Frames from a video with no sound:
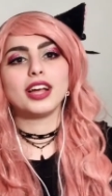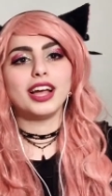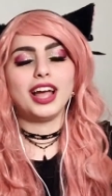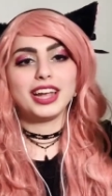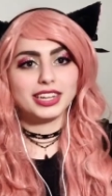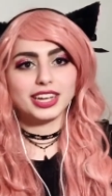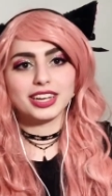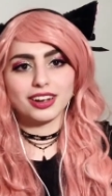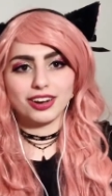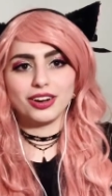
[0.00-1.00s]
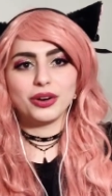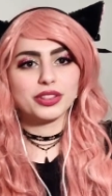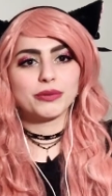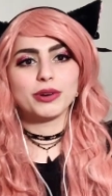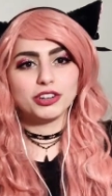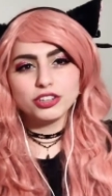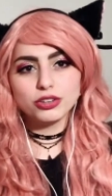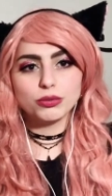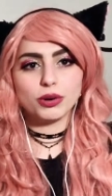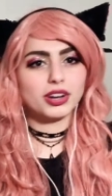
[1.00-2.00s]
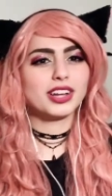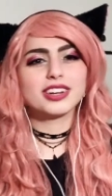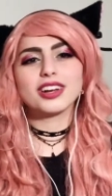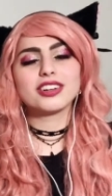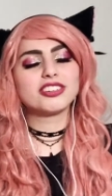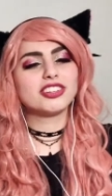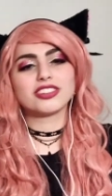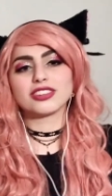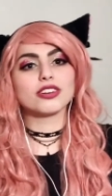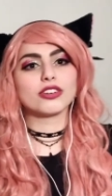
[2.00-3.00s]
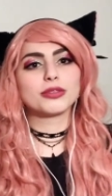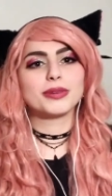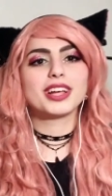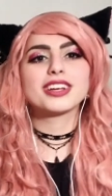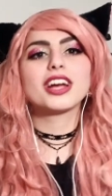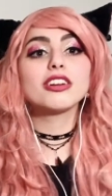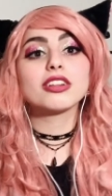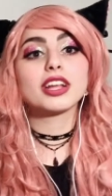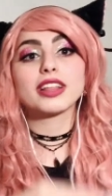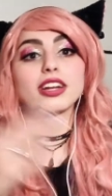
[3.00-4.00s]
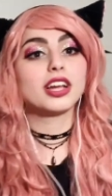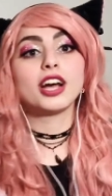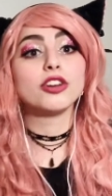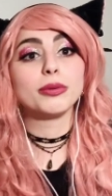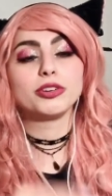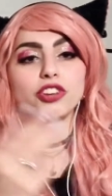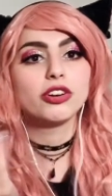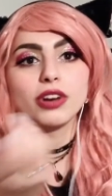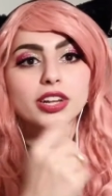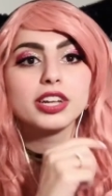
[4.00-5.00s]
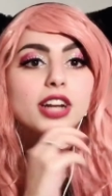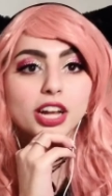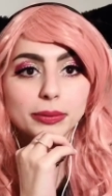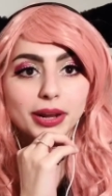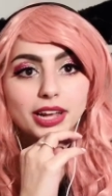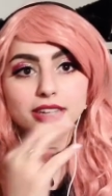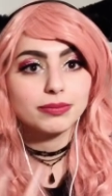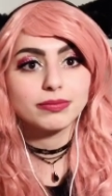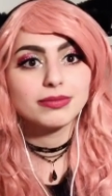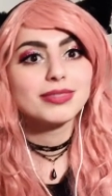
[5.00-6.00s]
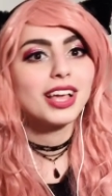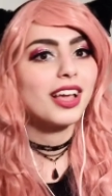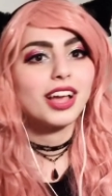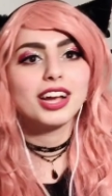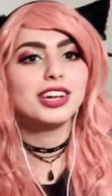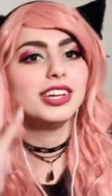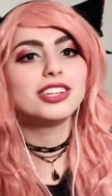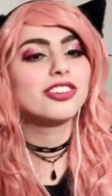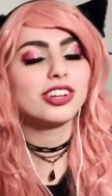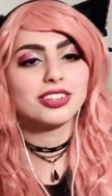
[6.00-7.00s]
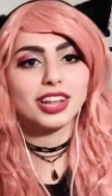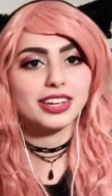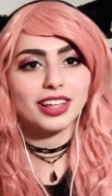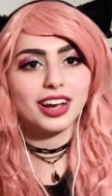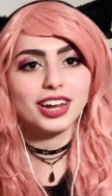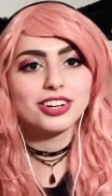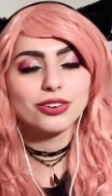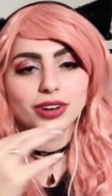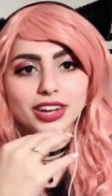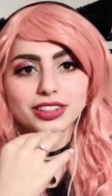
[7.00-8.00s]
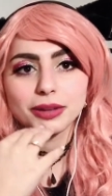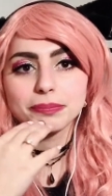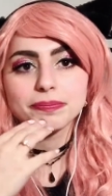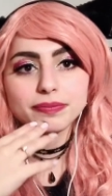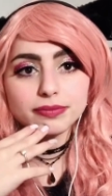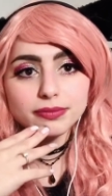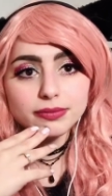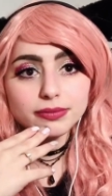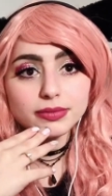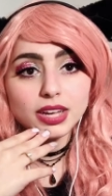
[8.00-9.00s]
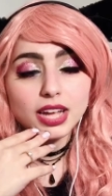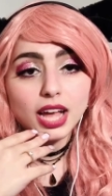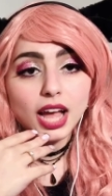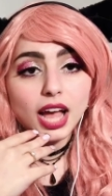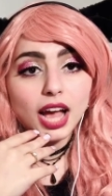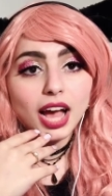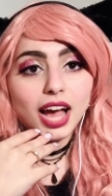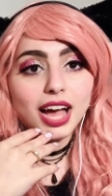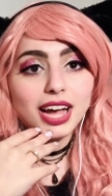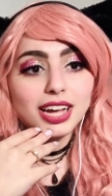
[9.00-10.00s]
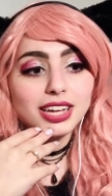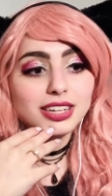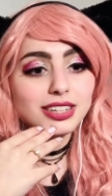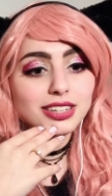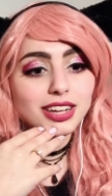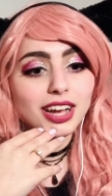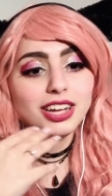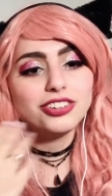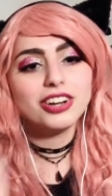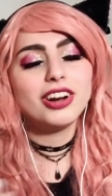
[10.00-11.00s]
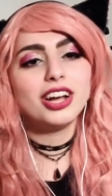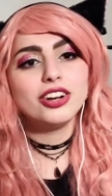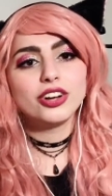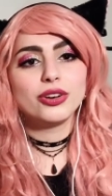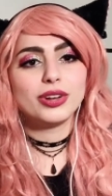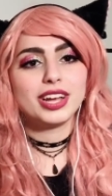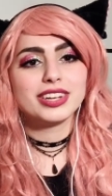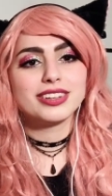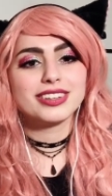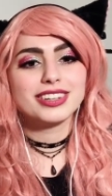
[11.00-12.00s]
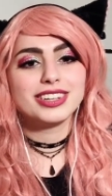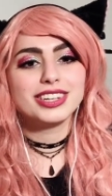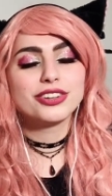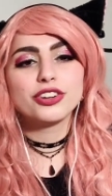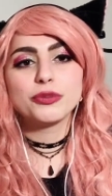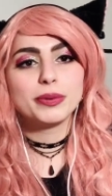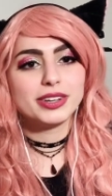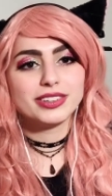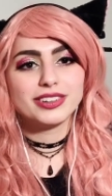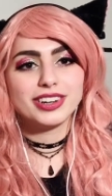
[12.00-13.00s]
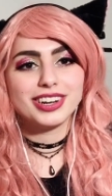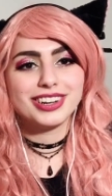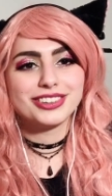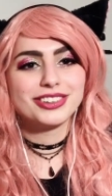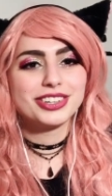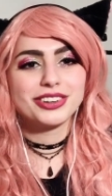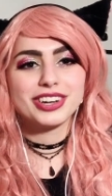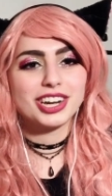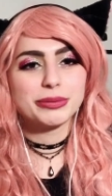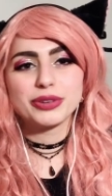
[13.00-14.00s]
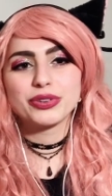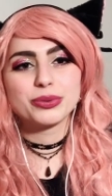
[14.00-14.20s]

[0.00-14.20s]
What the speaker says: hating on the very new one. She just annoys me. Characters like that I know in general in anime, it's just like that. I don't like them. And yeah, in general, I don't know, it could have been a really great anime if